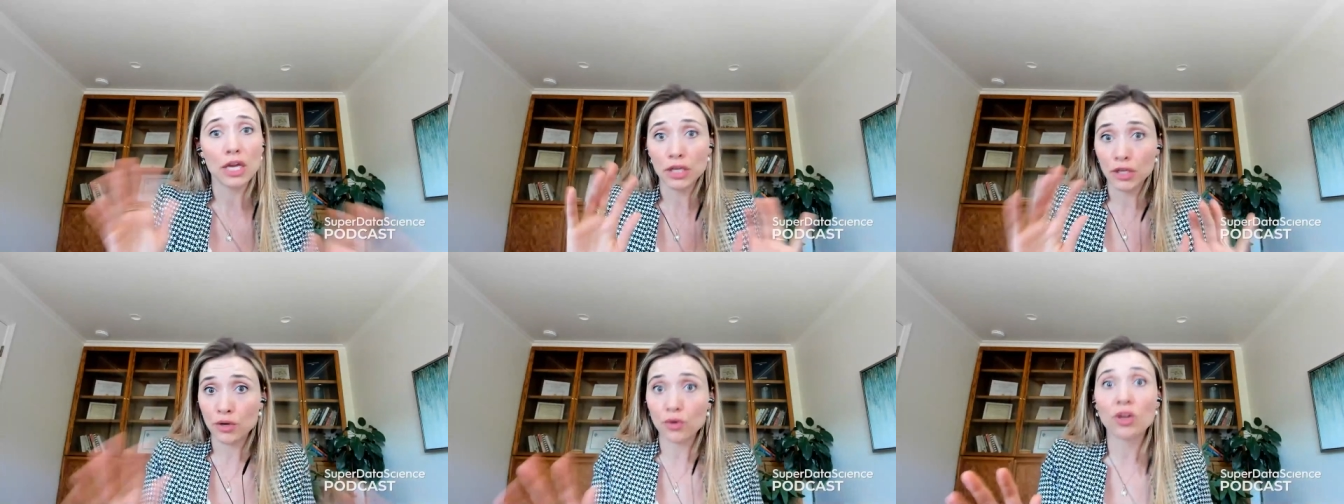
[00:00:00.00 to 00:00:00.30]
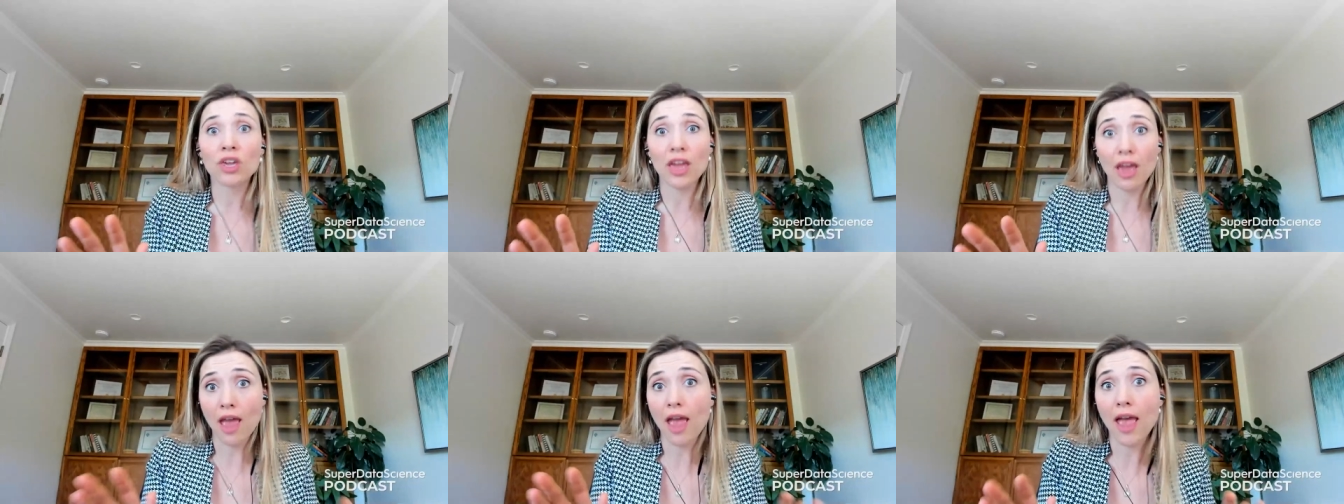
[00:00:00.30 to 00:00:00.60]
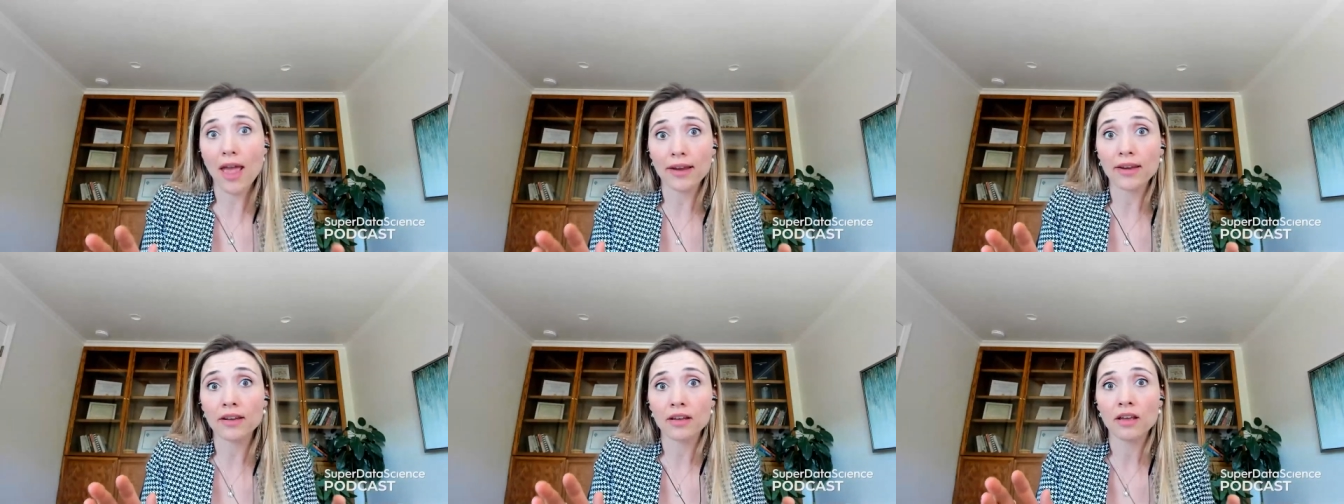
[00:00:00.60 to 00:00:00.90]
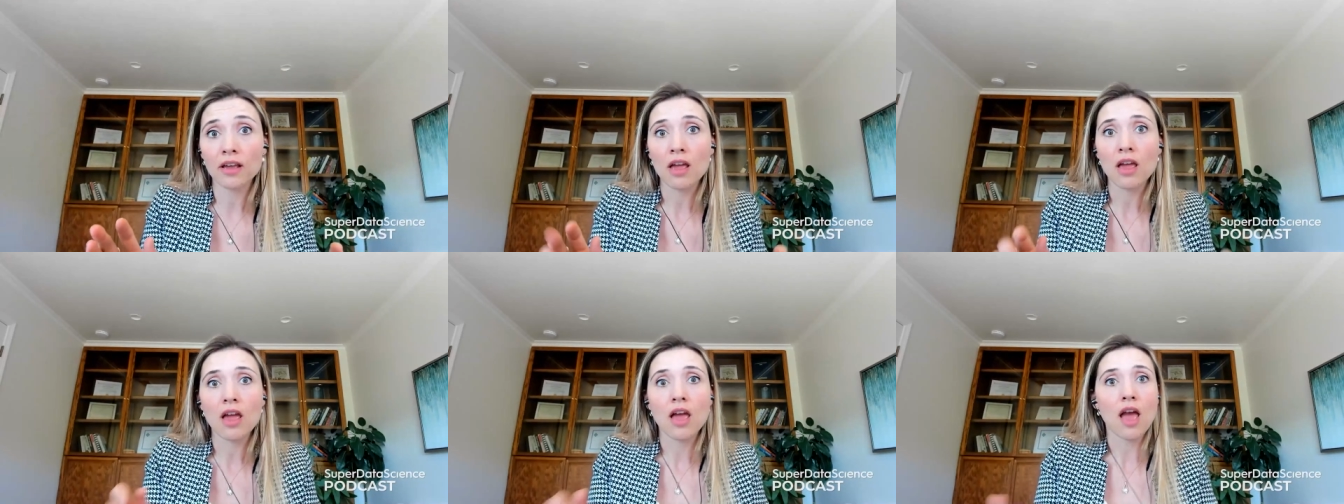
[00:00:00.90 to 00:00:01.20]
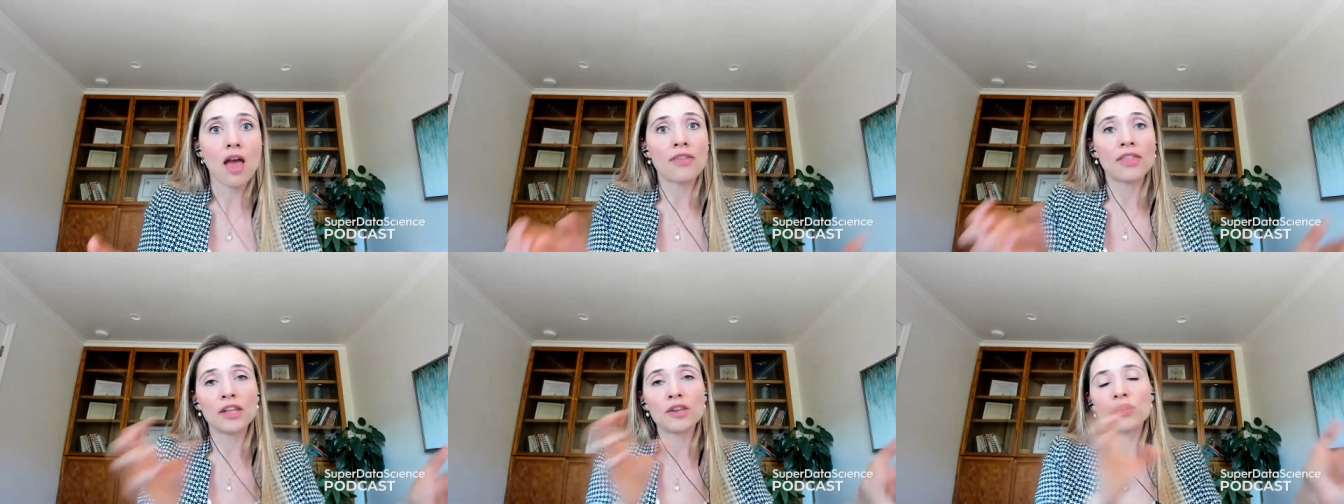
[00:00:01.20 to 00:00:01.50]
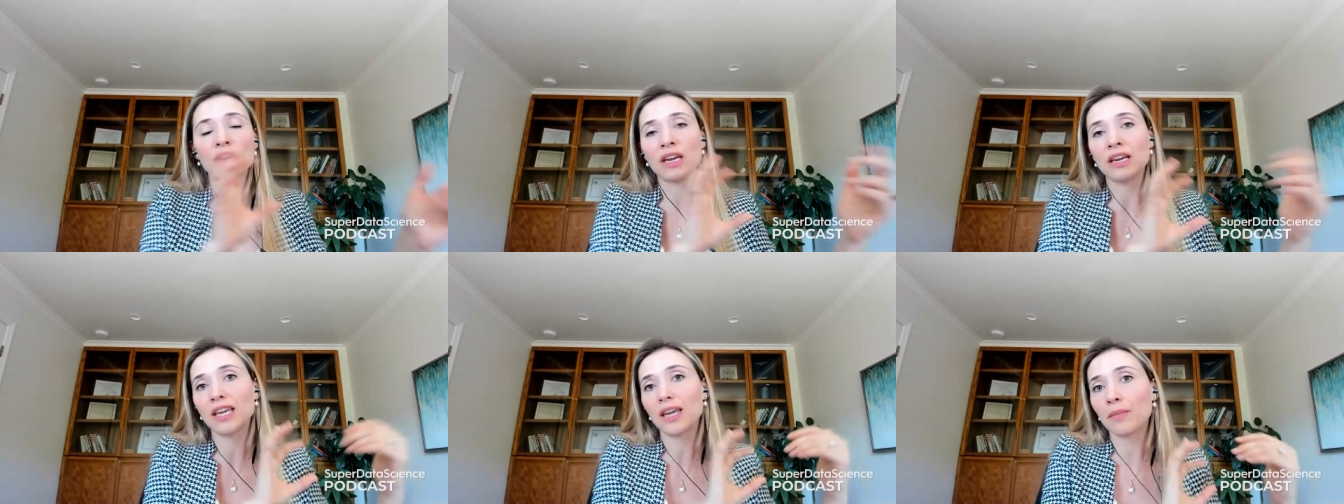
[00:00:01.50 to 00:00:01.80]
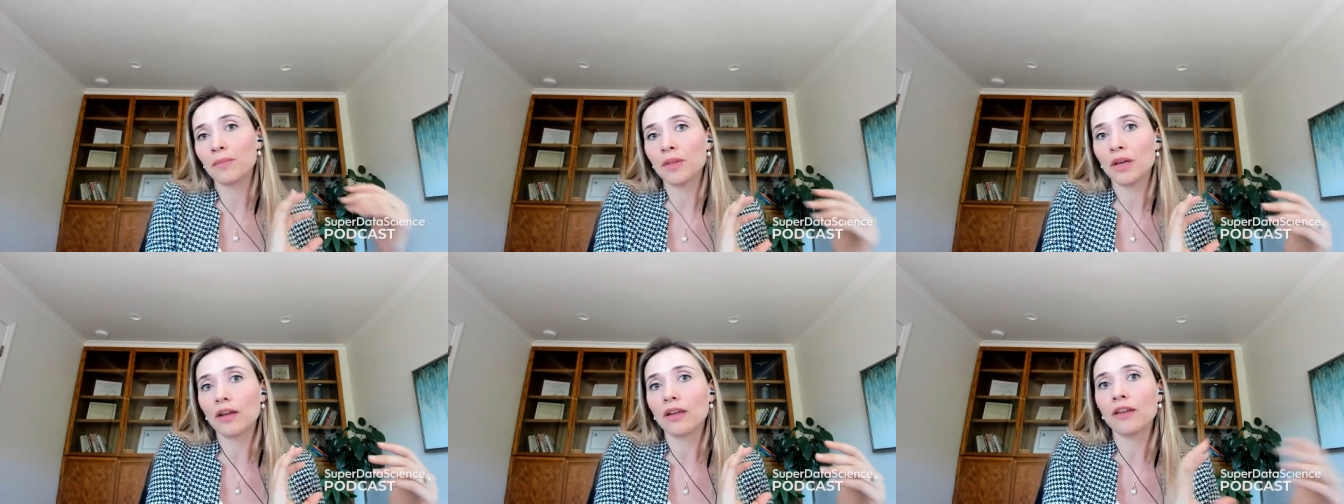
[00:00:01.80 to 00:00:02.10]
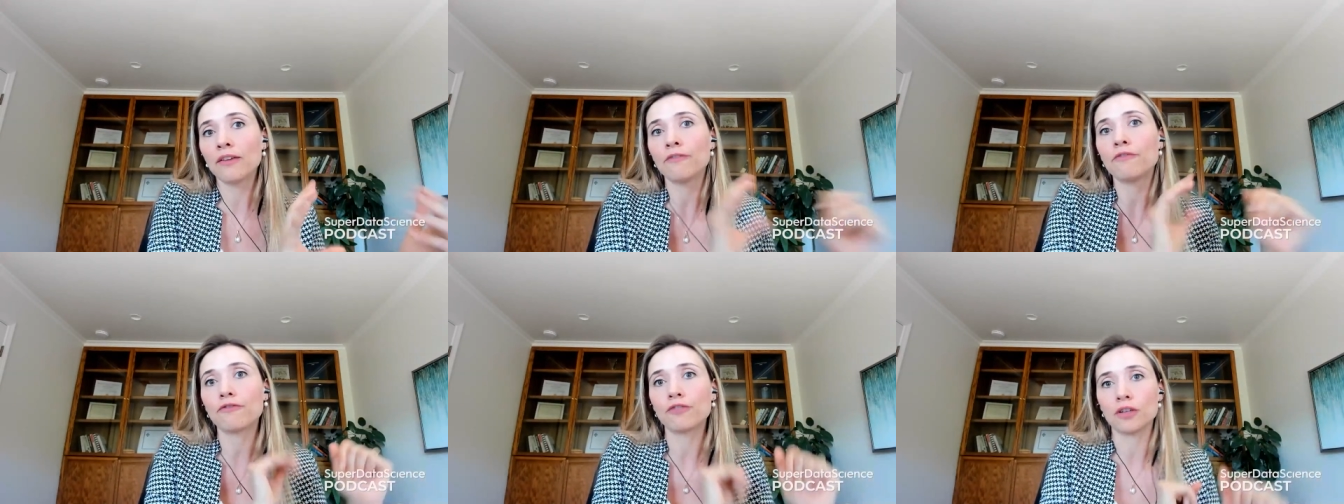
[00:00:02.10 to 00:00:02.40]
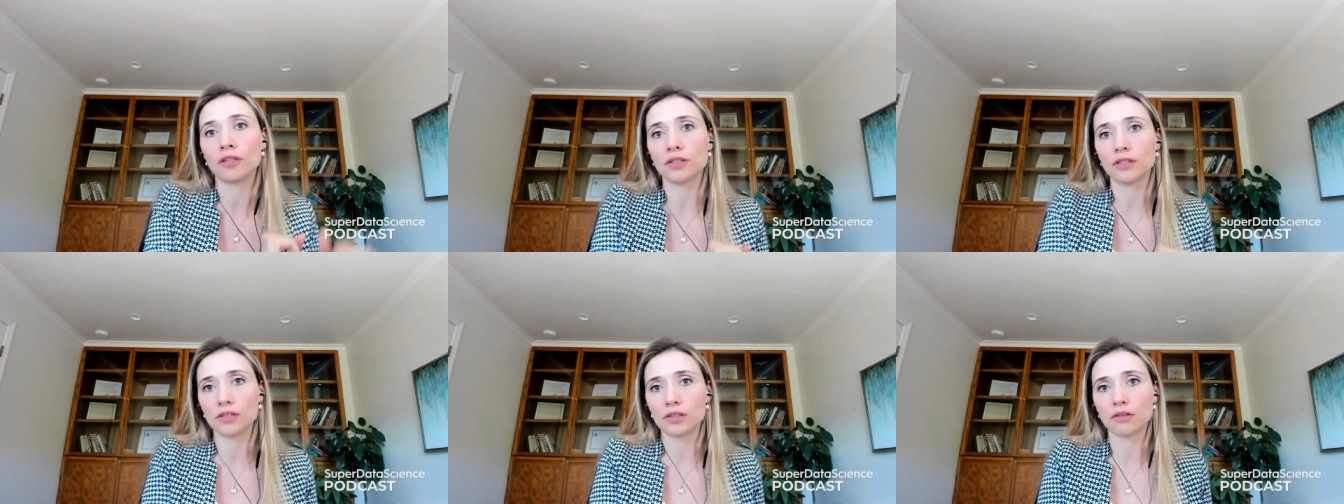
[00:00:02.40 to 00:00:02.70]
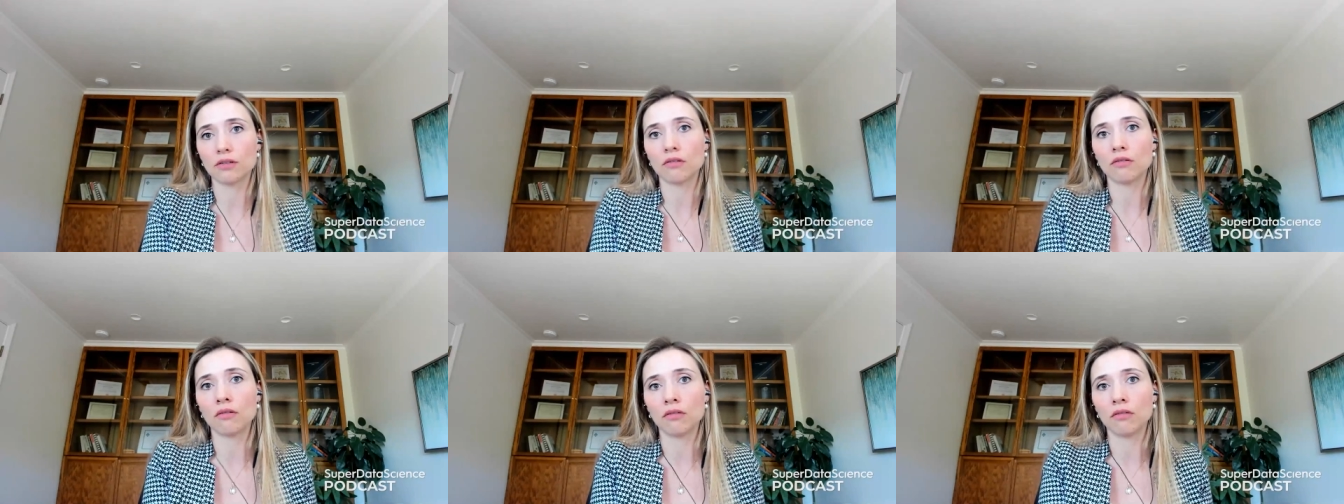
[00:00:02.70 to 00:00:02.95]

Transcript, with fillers: You can, and then you can keep the inference